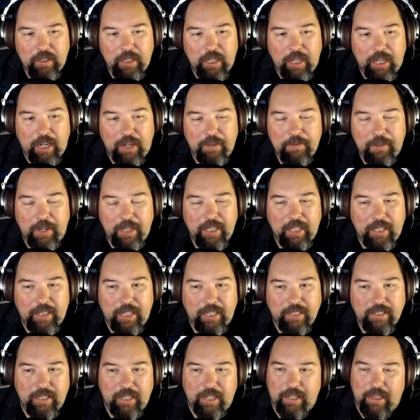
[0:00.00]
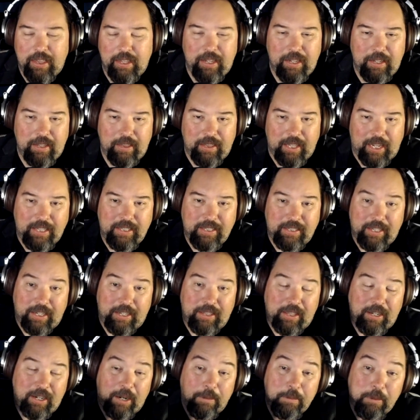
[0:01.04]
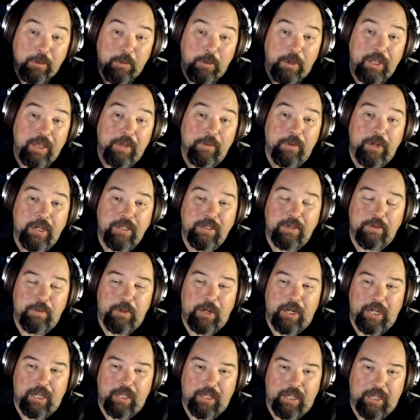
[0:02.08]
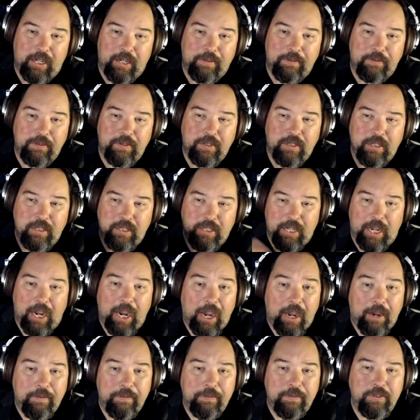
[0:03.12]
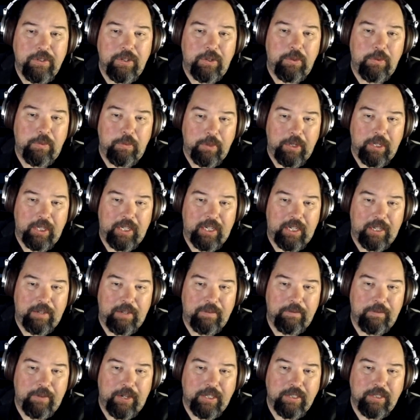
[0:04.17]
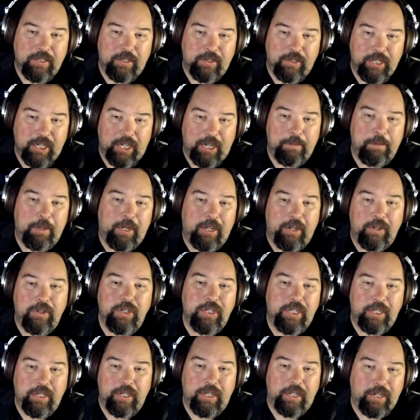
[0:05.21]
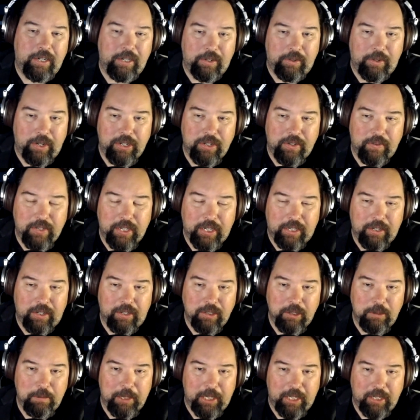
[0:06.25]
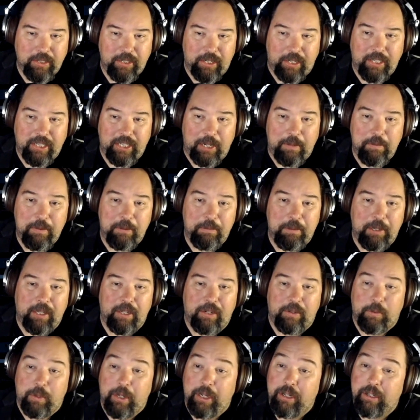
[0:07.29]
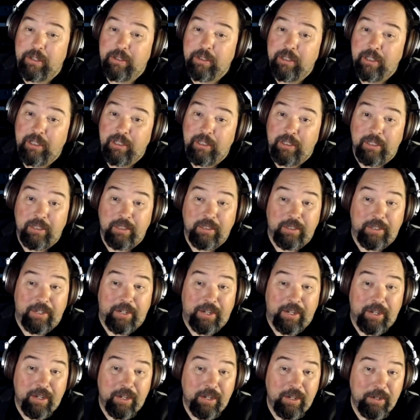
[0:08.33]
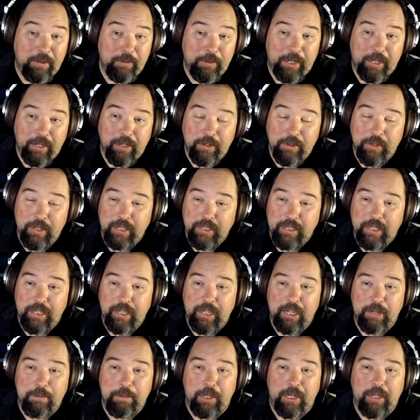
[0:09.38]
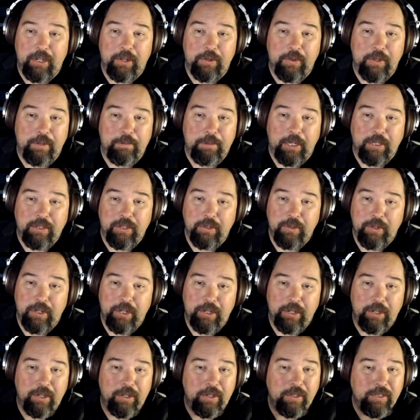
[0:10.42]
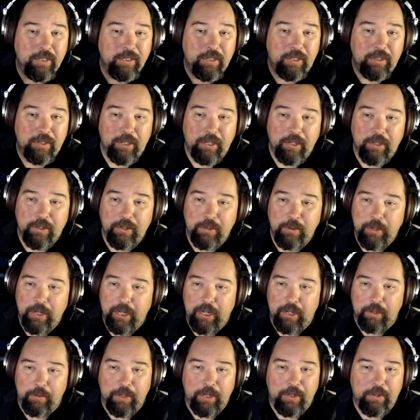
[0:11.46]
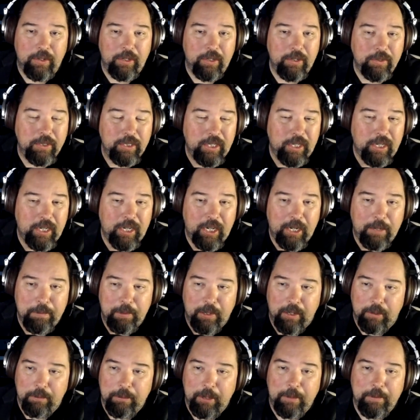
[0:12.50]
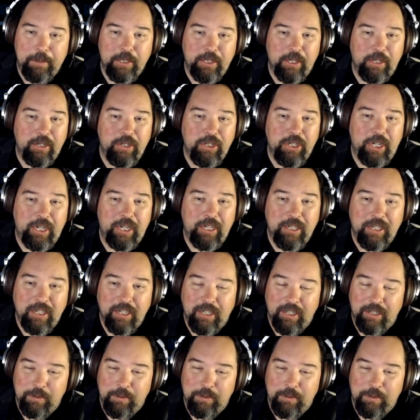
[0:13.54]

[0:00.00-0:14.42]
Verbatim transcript: Yeah, and I find that that's like the that's like the number one reason why a lot of staff don't really invest their time and energy into integration of technology because they seem to be like, well, uh, we can do this thing, but you know, in about two years, it's all going to go away, or we don't know what's going to happen, or maybe it's going to change.